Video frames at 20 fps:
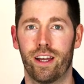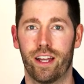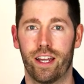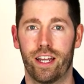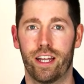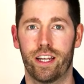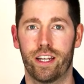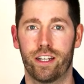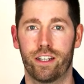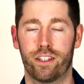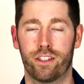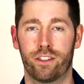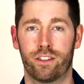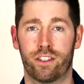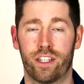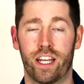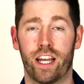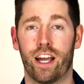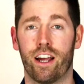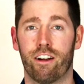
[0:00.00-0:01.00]
is
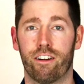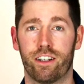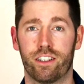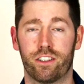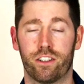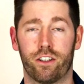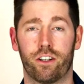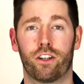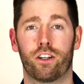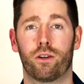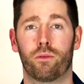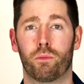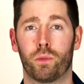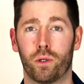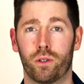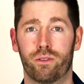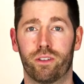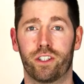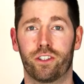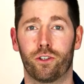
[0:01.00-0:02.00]
the areas that are going to
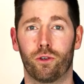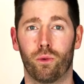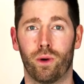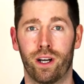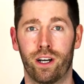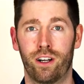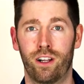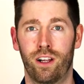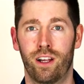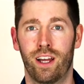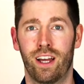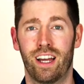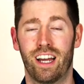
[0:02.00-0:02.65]
improve and do well.